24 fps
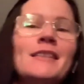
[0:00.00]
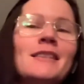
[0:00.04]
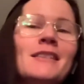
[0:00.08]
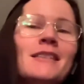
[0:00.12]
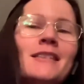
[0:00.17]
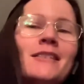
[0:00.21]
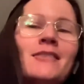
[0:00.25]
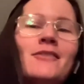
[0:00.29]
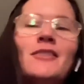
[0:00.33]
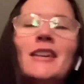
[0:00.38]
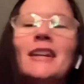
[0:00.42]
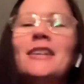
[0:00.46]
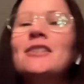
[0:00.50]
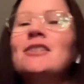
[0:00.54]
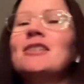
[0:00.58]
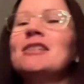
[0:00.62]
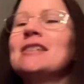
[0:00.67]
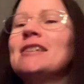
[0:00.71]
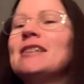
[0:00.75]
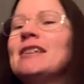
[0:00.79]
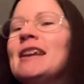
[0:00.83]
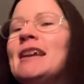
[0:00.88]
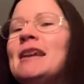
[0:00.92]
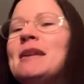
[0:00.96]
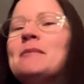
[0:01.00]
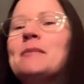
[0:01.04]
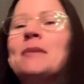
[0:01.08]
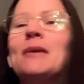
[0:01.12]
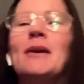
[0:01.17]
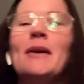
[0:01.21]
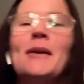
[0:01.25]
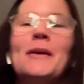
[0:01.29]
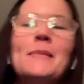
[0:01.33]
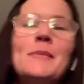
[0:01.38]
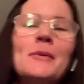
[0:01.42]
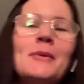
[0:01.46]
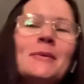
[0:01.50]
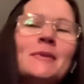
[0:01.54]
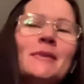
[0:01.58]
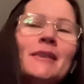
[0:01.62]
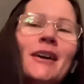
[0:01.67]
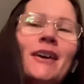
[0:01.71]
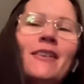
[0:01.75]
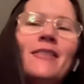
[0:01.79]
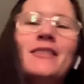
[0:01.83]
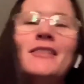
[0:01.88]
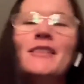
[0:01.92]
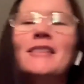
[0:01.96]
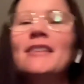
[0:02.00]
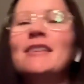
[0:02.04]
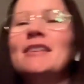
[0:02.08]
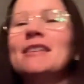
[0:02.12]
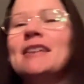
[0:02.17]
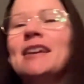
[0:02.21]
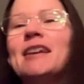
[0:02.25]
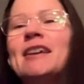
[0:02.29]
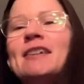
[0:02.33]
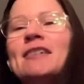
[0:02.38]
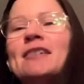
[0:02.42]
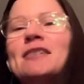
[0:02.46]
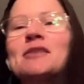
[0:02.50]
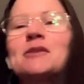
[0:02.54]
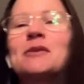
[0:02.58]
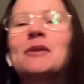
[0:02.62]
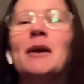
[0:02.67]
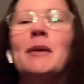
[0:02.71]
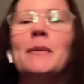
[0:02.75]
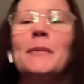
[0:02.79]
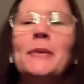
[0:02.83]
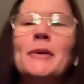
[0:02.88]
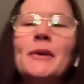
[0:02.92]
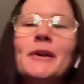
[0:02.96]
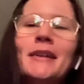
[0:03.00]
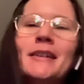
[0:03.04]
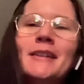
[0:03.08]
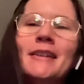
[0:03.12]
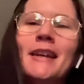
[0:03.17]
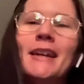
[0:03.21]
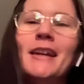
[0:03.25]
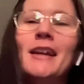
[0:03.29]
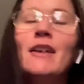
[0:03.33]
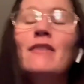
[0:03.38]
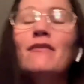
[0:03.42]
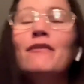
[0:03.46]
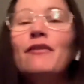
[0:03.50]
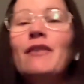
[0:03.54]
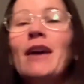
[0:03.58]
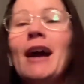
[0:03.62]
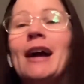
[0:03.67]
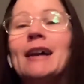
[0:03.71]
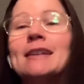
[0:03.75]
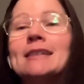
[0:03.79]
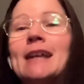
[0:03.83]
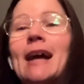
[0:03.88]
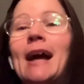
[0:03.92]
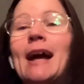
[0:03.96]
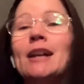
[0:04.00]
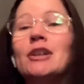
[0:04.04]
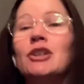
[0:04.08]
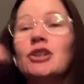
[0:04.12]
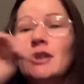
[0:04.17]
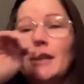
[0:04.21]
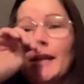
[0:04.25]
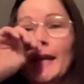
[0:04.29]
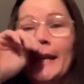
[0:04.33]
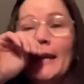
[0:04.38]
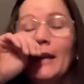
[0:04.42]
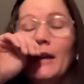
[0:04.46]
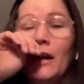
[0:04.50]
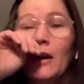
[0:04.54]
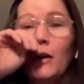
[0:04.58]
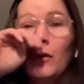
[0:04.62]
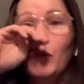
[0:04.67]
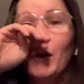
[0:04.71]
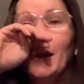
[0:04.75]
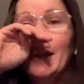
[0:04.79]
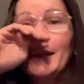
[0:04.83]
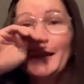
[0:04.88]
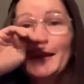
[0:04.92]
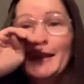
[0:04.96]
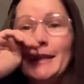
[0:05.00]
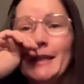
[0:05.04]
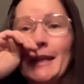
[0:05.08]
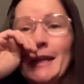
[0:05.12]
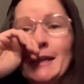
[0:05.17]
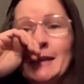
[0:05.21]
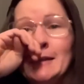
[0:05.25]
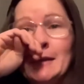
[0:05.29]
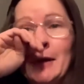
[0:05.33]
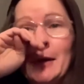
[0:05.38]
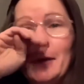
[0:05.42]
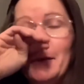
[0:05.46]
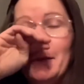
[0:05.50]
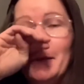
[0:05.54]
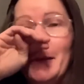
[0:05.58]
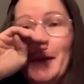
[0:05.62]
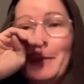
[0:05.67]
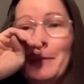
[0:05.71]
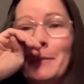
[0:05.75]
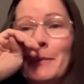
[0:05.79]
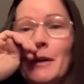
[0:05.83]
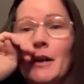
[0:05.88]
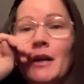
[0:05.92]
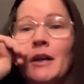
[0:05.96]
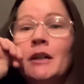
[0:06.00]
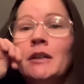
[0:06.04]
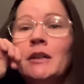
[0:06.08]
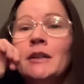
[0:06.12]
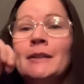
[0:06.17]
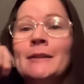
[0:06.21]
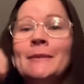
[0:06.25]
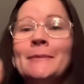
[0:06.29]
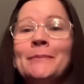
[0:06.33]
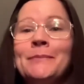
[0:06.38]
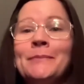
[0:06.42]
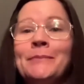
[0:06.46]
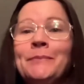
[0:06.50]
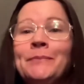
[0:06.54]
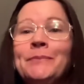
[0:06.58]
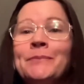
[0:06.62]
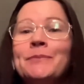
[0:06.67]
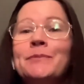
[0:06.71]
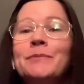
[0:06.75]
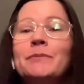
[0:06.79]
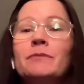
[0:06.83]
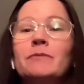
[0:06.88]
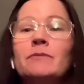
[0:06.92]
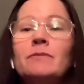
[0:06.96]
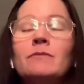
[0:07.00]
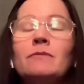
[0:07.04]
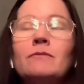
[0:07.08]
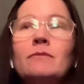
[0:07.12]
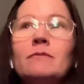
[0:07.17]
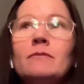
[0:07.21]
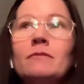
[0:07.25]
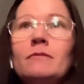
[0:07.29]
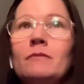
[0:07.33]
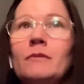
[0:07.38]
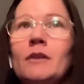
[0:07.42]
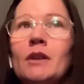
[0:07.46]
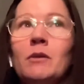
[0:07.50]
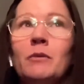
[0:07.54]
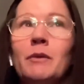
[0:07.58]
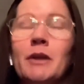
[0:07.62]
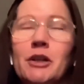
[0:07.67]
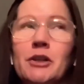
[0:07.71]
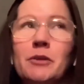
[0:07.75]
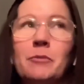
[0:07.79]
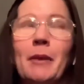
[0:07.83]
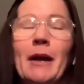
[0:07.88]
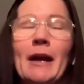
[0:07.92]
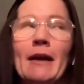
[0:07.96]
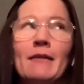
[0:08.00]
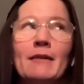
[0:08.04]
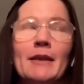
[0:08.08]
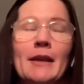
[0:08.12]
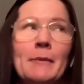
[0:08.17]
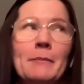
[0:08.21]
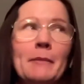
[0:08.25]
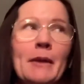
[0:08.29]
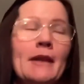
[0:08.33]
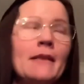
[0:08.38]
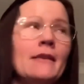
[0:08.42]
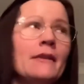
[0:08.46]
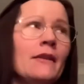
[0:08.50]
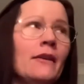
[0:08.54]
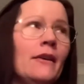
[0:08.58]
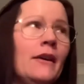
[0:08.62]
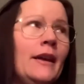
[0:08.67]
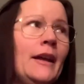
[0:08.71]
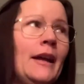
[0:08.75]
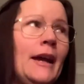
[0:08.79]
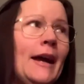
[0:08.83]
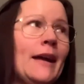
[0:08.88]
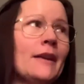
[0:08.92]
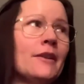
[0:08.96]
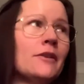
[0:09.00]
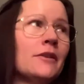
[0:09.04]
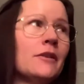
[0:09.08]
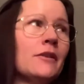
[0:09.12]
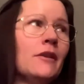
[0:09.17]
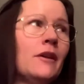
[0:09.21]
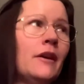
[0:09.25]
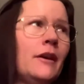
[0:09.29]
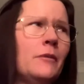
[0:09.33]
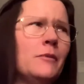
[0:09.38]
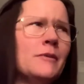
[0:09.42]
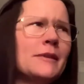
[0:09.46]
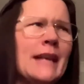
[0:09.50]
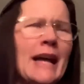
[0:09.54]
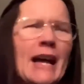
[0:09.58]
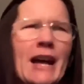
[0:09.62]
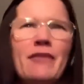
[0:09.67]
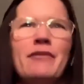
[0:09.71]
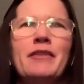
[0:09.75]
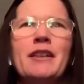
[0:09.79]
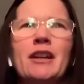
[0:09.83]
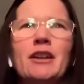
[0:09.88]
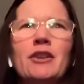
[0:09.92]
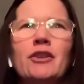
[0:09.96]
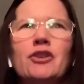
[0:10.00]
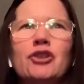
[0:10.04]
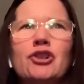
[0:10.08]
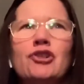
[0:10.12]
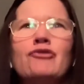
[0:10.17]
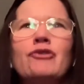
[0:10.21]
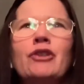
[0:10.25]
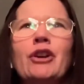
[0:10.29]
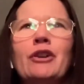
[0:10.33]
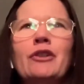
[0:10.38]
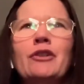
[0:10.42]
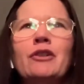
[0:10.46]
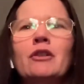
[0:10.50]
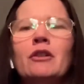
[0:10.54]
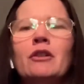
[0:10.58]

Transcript: register in my eyeballs other than it looks quite pretty. In fact, actually, one of the things I remember, which apparently meant that I was having a stroke,